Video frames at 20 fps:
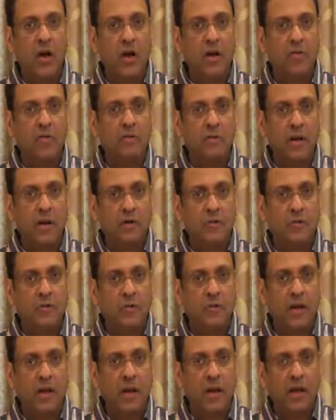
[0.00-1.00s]
of
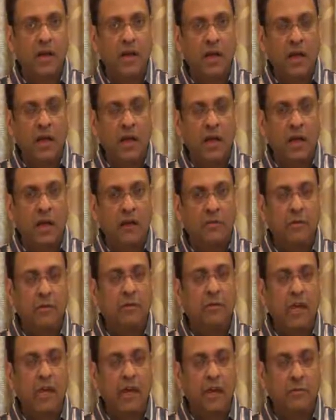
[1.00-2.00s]

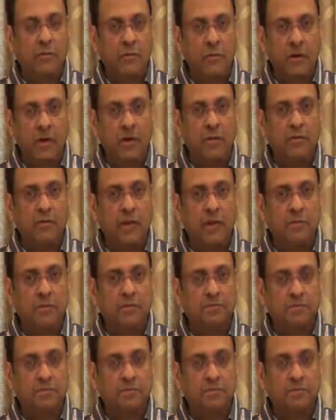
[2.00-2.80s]
58.45.